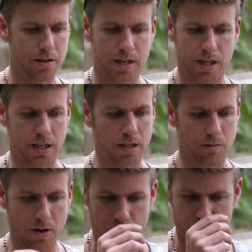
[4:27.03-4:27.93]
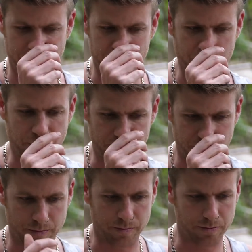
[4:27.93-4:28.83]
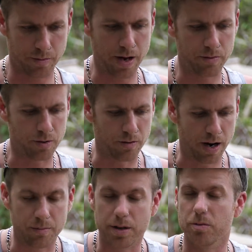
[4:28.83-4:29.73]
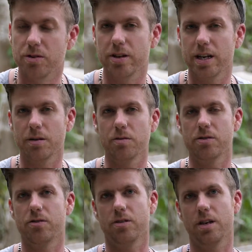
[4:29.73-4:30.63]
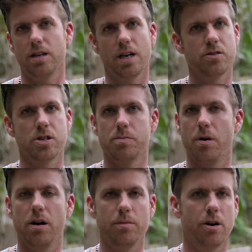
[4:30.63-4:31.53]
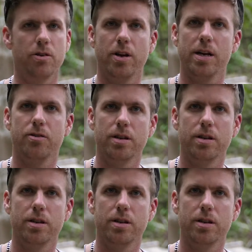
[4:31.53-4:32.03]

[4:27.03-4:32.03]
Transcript: the reassurance from everyone around me was that that's just part of the process.